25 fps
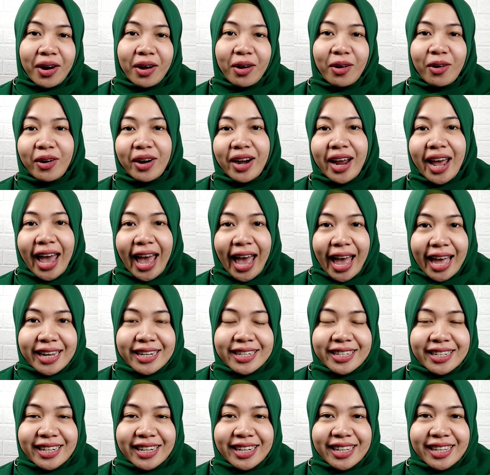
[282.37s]
or
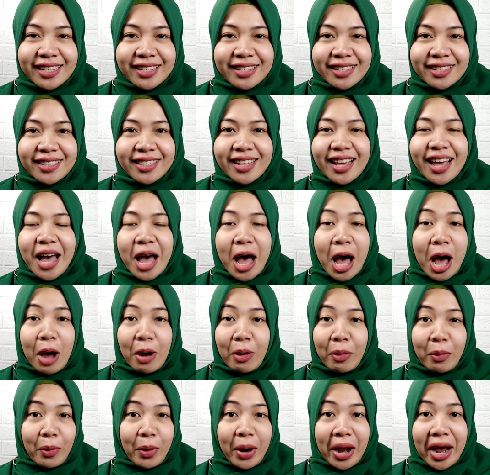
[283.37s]
actress
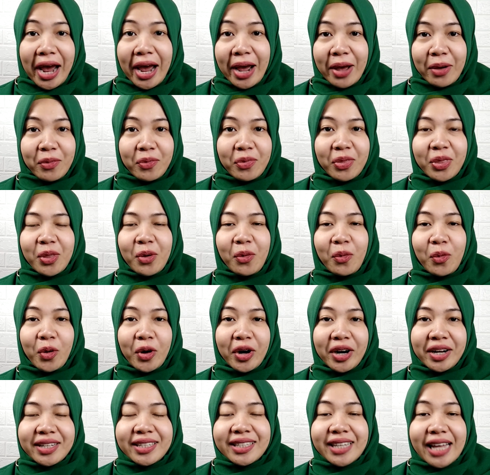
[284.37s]
around the
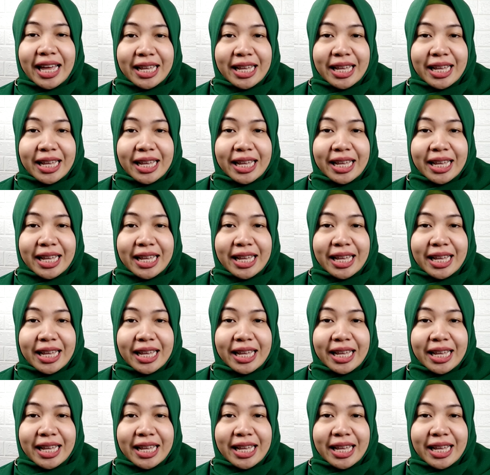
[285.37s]
world,